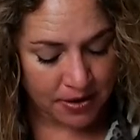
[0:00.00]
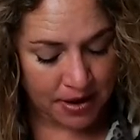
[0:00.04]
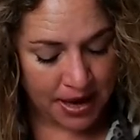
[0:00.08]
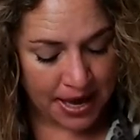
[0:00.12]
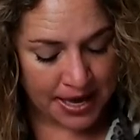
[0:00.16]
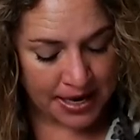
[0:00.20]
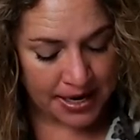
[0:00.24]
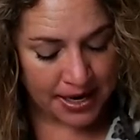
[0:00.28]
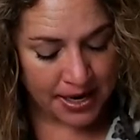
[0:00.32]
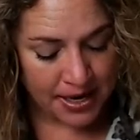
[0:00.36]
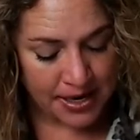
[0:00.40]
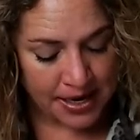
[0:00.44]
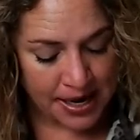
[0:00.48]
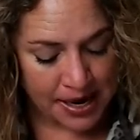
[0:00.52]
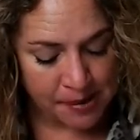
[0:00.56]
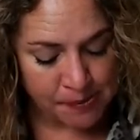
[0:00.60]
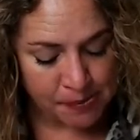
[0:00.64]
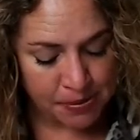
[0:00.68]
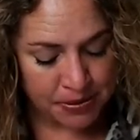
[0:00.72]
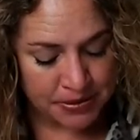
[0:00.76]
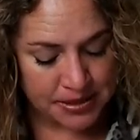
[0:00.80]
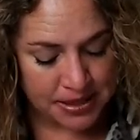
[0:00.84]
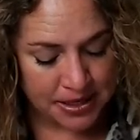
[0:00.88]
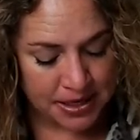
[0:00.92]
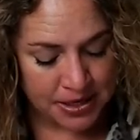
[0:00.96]
and
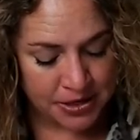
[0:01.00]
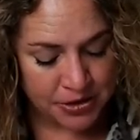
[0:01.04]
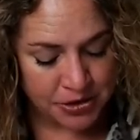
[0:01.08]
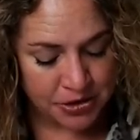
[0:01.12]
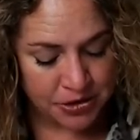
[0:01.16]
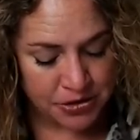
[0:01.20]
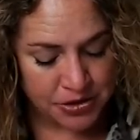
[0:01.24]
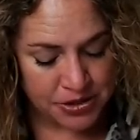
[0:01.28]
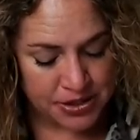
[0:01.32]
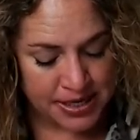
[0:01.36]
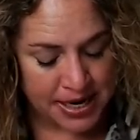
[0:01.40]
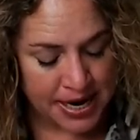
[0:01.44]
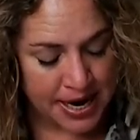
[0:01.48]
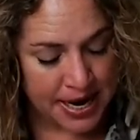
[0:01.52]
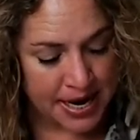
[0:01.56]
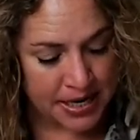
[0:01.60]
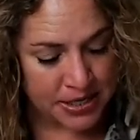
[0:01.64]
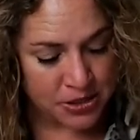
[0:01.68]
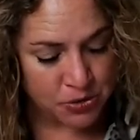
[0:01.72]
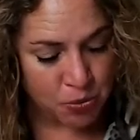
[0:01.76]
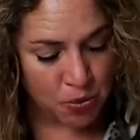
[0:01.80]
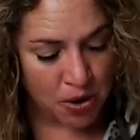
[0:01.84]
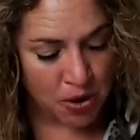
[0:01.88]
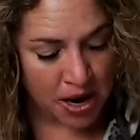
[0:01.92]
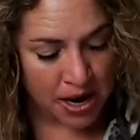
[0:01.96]
unable to
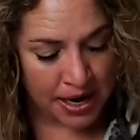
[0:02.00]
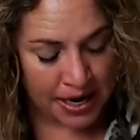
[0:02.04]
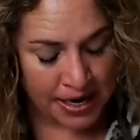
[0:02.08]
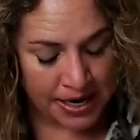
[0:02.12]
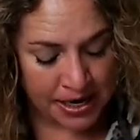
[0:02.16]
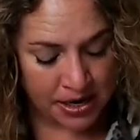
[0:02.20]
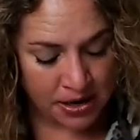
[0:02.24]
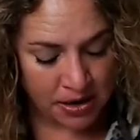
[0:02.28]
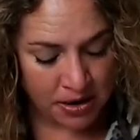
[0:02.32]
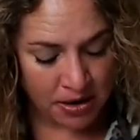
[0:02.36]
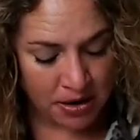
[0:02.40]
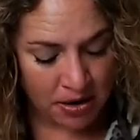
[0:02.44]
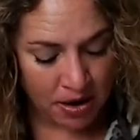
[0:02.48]
understand why